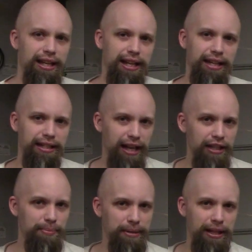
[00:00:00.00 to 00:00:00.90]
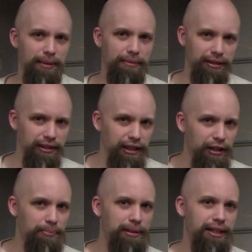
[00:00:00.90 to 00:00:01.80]
it does become a
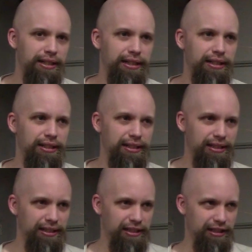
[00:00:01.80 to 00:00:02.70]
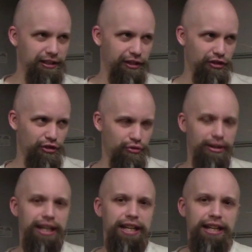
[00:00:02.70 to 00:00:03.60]
little bit
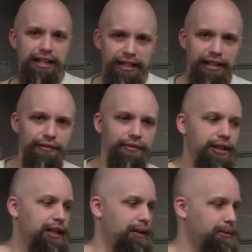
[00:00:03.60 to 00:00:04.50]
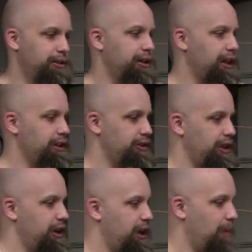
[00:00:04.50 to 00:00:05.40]
tricky and inconvenient because I got to
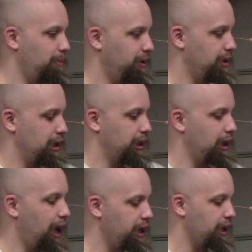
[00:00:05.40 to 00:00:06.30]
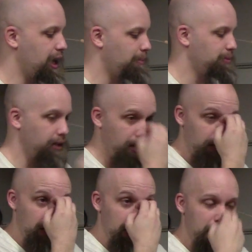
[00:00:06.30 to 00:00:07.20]
set it up, line it up,
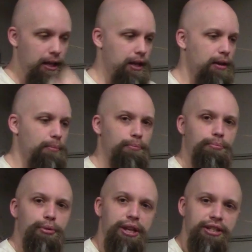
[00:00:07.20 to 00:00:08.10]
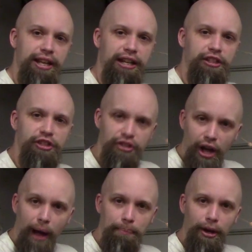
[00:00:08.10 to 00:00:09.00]
preset a
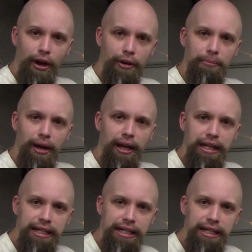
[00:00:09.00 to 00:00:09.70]
stop on my